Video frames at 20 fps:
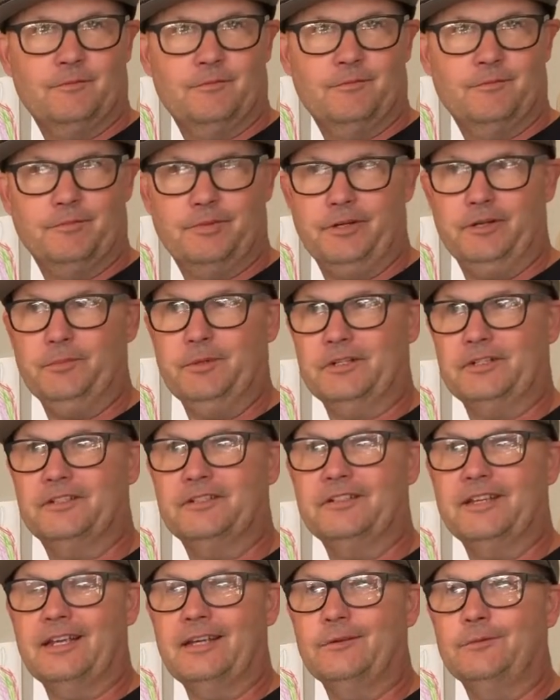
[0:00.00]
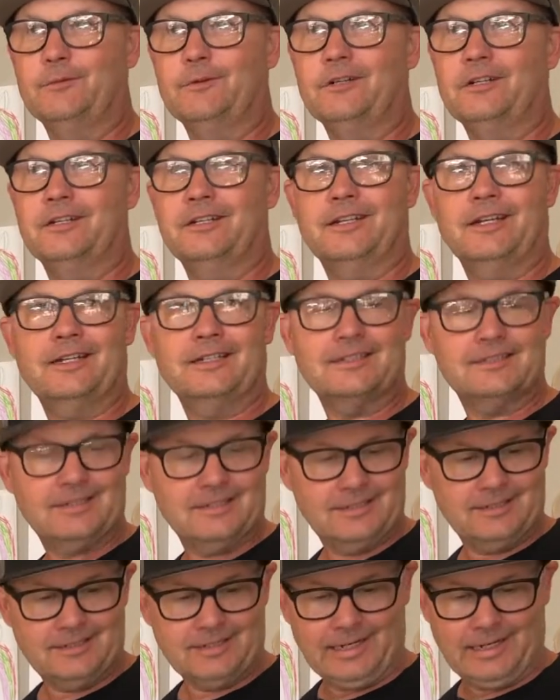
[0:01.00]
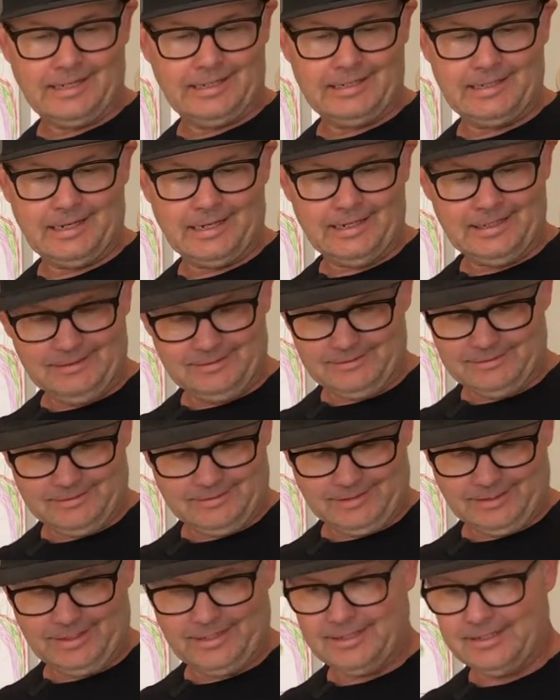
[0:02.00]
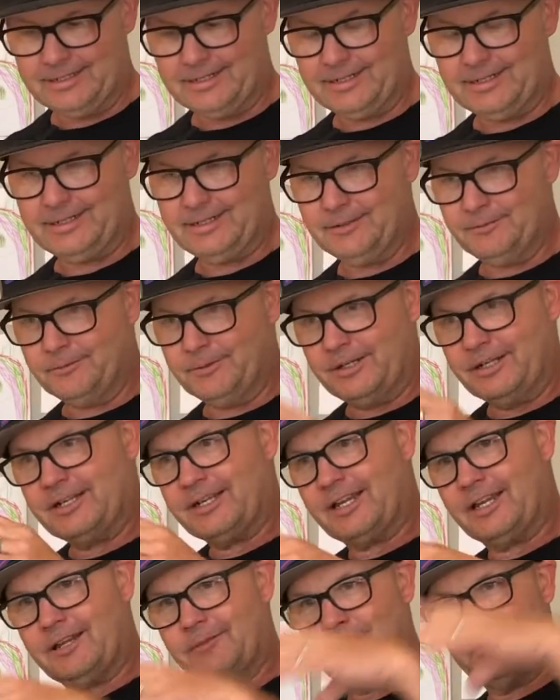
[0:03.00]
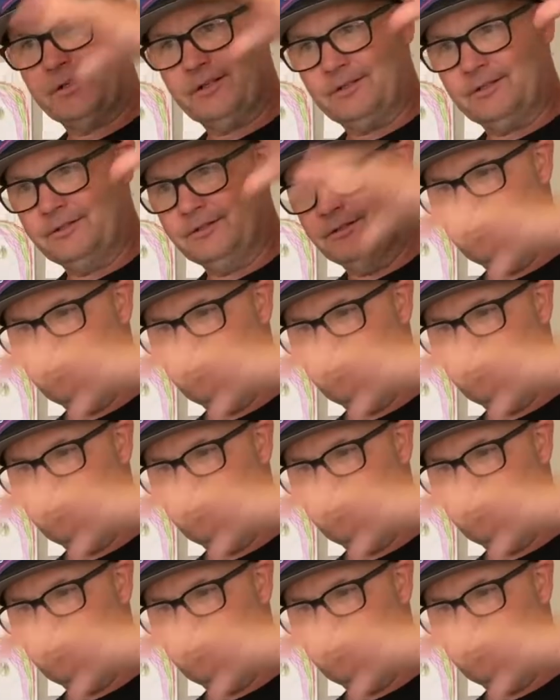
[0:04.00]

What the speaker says: pretty much day one, 1988, 89, when it came in a